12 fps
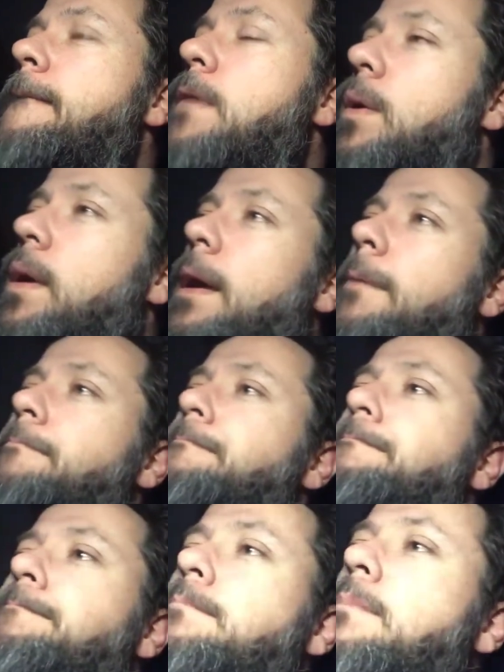Okay,
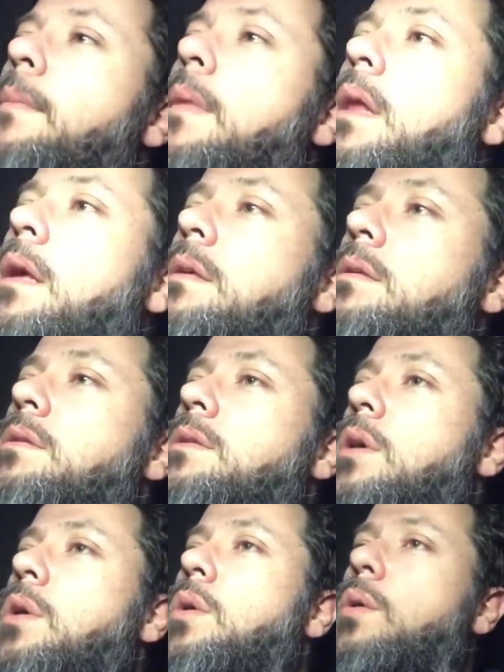
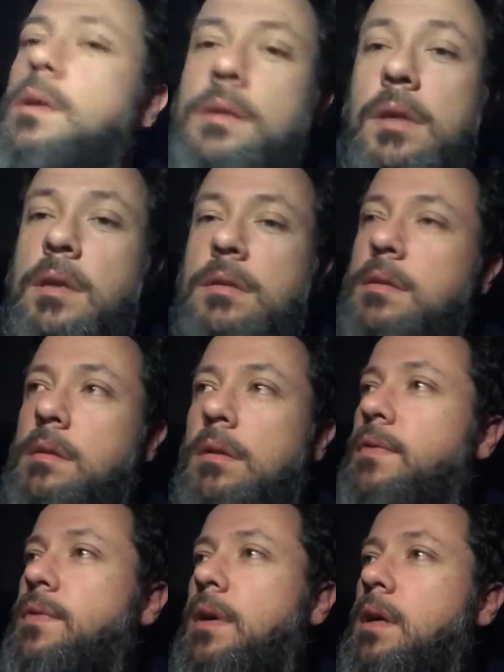so it's
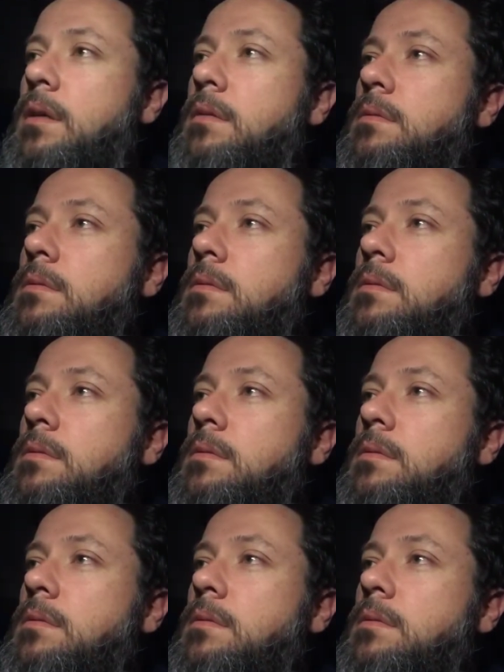fuck.